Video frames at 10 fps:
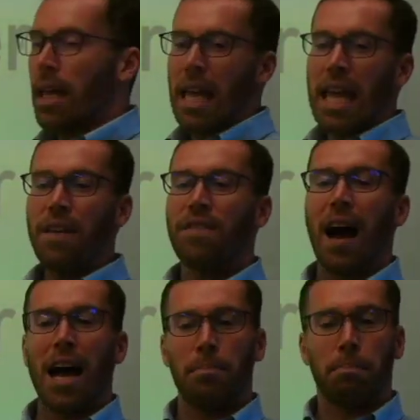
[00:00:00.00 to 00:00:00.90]
If
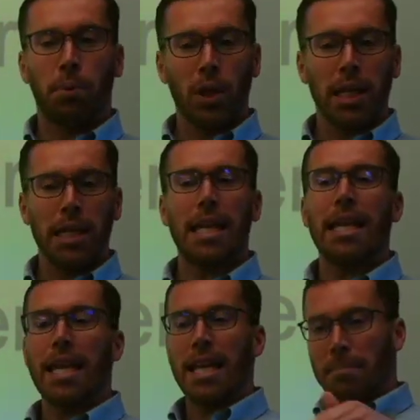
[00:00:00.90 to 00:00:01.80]
I put it
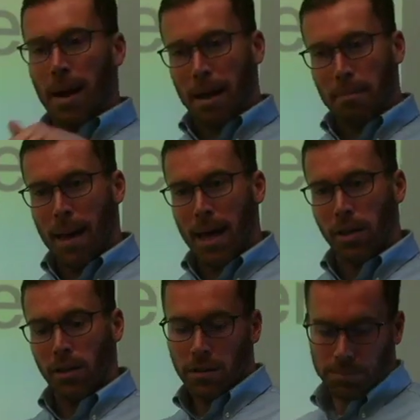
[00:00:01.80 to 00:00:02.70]
in my batter,